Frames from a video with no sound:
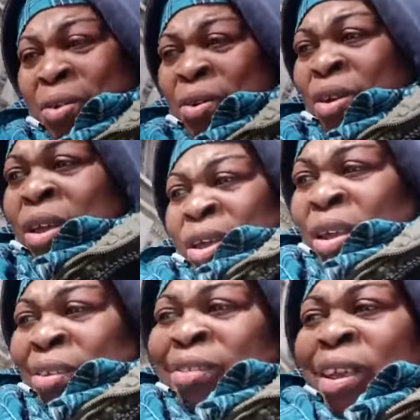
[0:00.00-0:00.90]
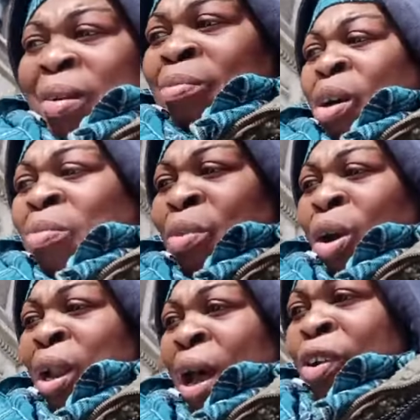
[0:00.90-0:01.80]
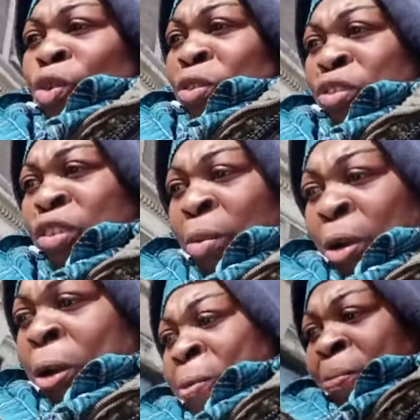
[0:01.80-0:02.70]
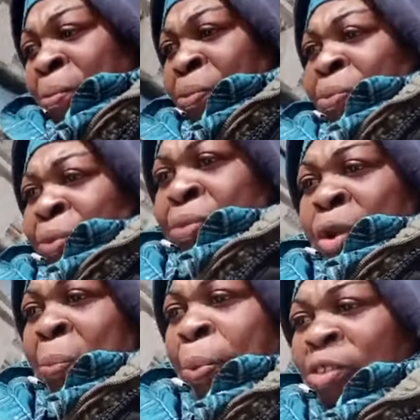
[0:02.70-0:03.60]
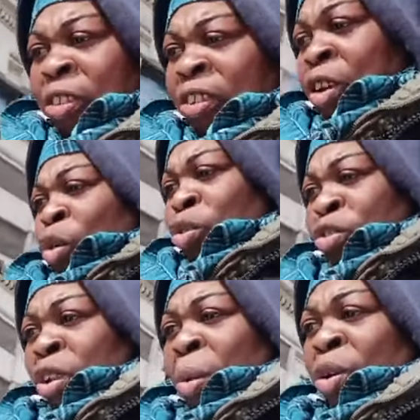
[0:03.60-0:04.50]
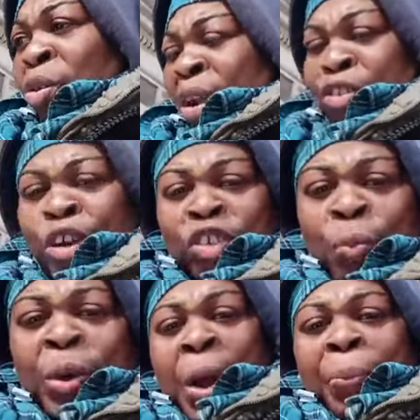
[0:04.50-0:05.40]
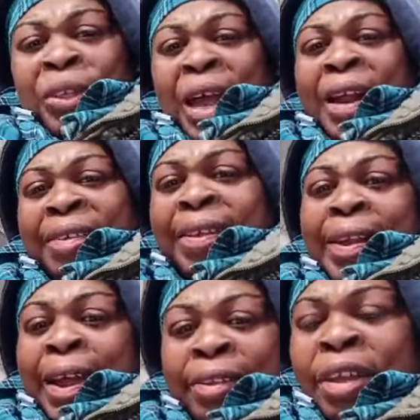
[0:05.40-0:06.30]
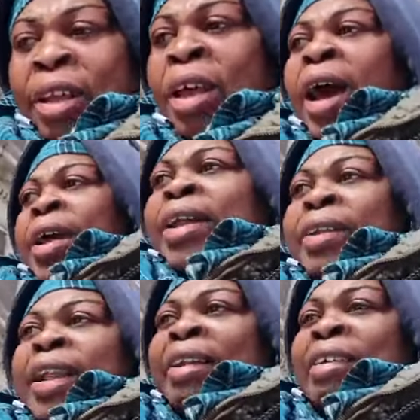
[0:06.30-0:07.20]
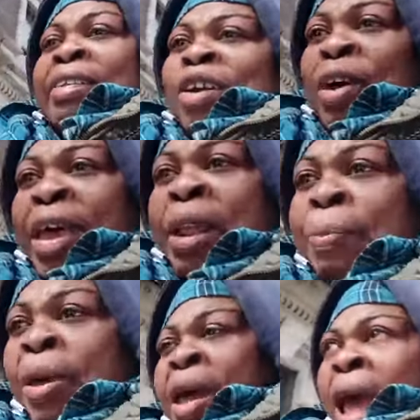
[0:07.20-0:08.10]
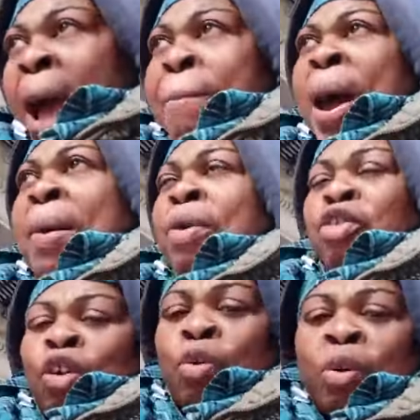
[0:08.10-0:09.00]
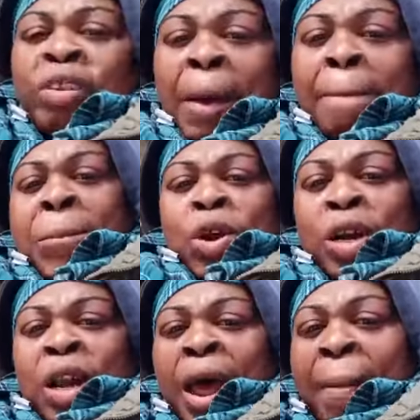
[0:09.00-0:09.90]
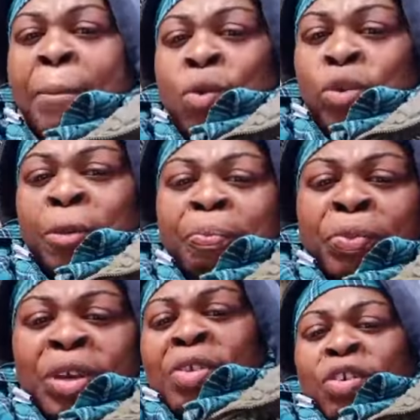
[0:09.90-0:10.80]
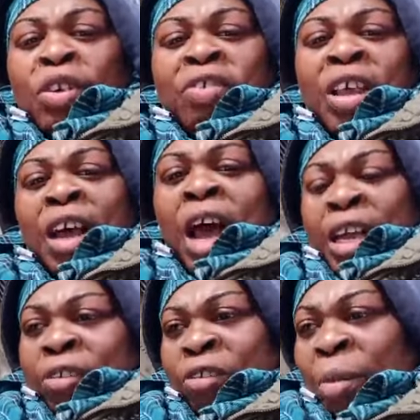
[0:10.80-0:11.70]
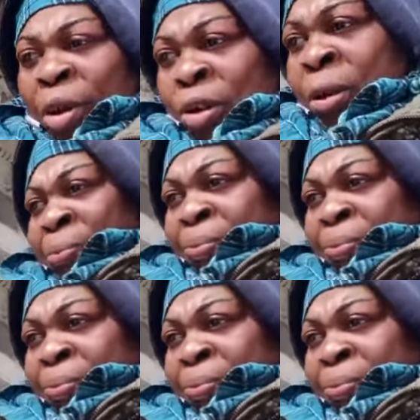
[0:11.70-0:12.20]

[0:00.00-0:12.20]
know. Sick bumbo clot hood stomach. When pussy sick old stomach, you know, I dress up and I put on this and that. And that size that I go help. I buy much clothes and blood clot boot. You know, so no sick cocky stomach.